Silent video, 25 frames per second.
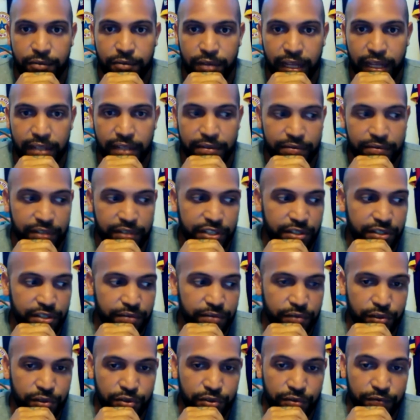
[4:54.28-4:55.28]
for that division
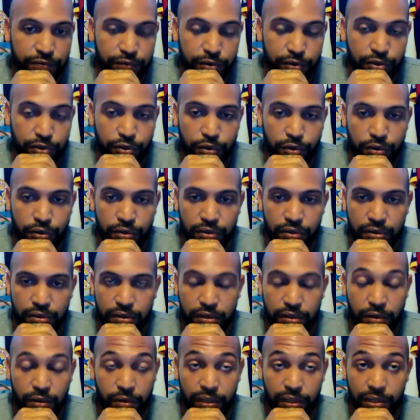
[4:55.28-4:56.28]
for sure.
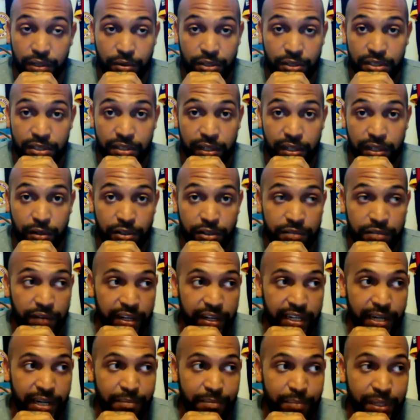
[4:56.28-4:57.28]
Oh, he looks
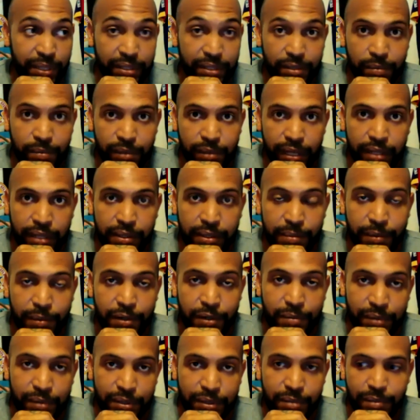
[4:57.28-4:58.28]
very unbeatable at the
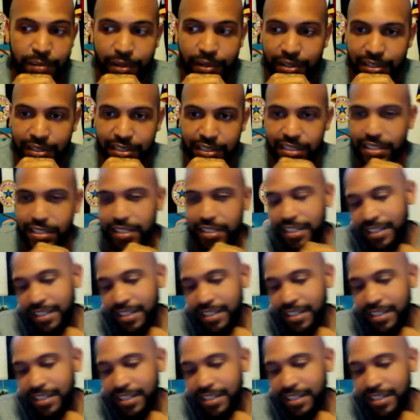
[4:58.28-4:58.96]
moment, to be honest.